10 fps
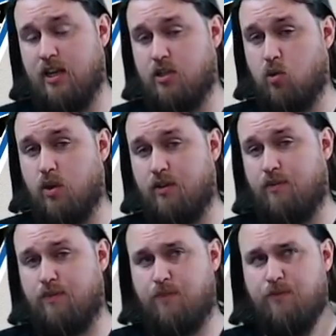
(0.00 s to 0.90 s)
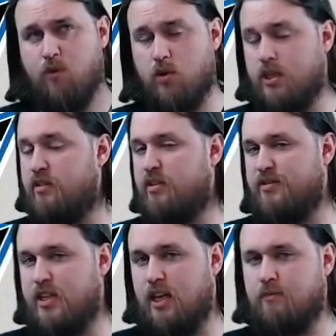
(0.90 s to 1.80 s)
in 2014
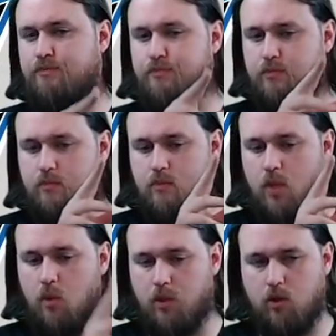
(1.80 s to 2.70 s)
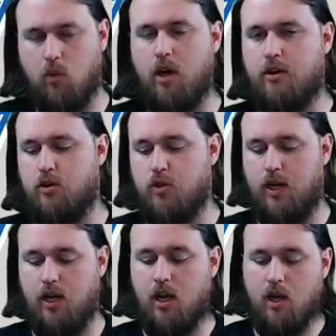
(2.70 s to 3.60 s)
15 with the Rondo trade.